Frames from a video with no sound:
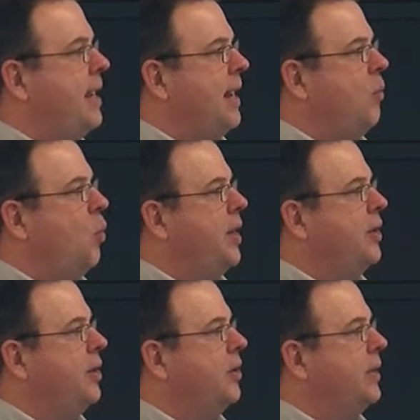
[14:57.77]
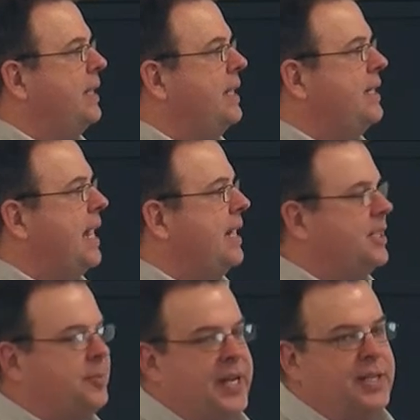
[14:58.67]
And when are you going to need that
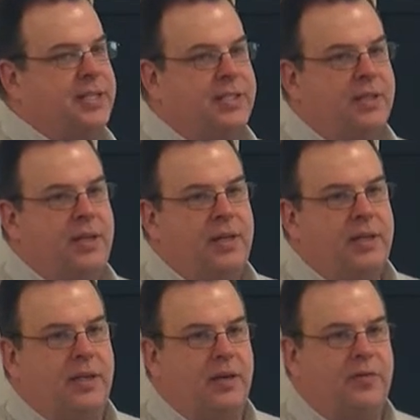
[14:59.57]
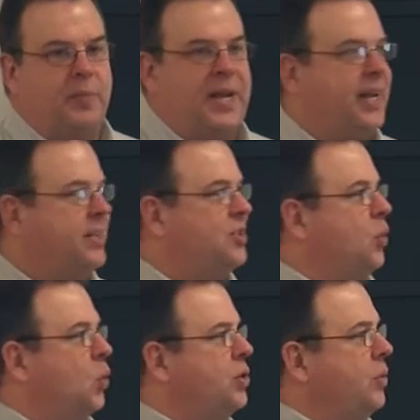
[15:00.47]
expense? if you're paying
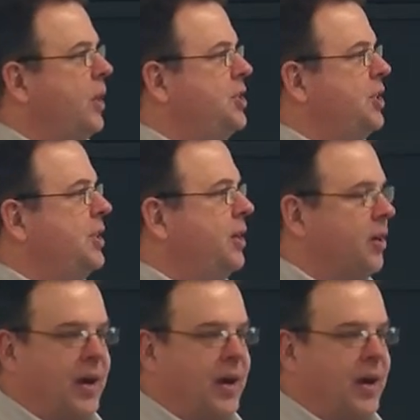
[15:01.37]
school tuition, you're